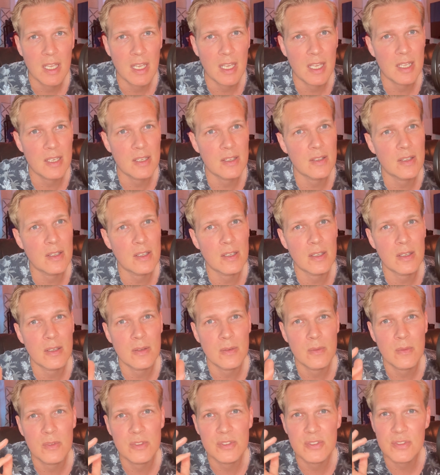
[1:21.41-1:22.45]
and the
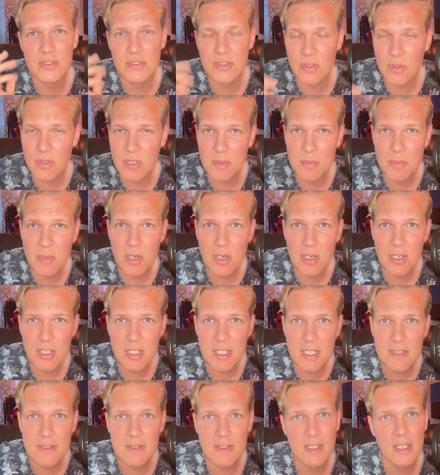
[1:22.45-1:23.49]
stock
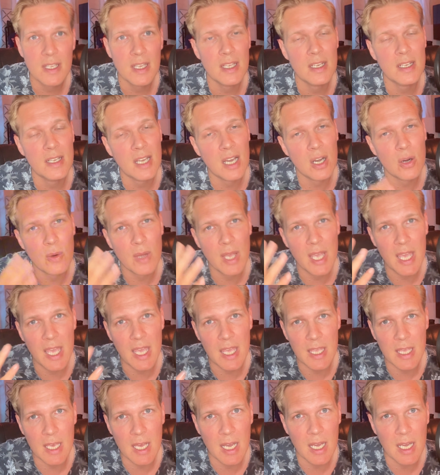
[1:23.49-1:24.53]
market, and now
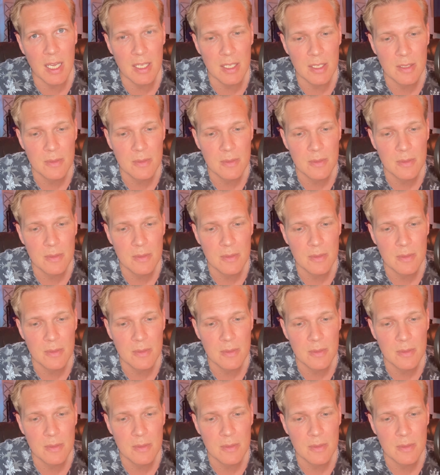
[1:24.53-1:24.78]
AI.